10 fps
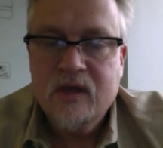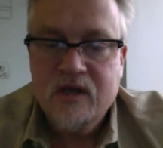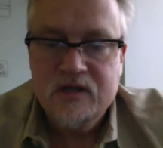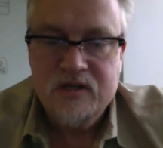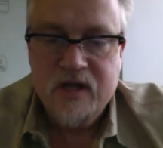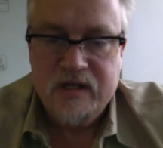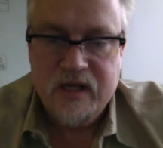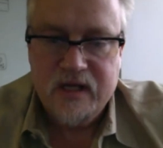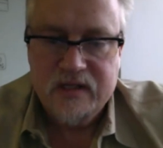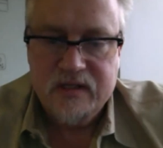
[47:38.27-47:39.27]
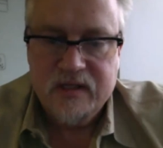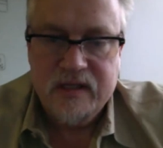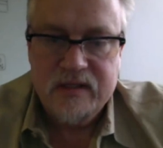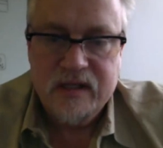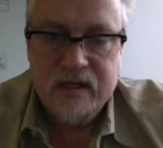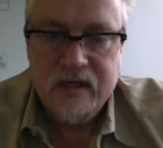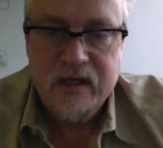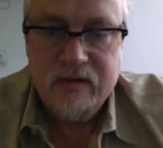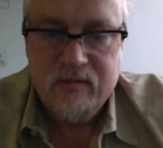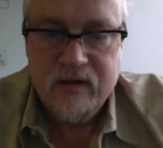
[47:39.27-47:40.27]
It's not data set.
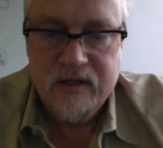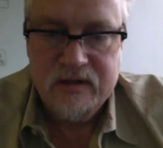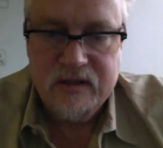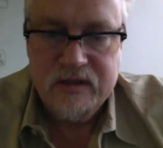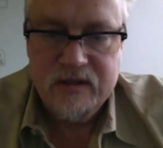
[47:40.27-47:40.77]
What is it?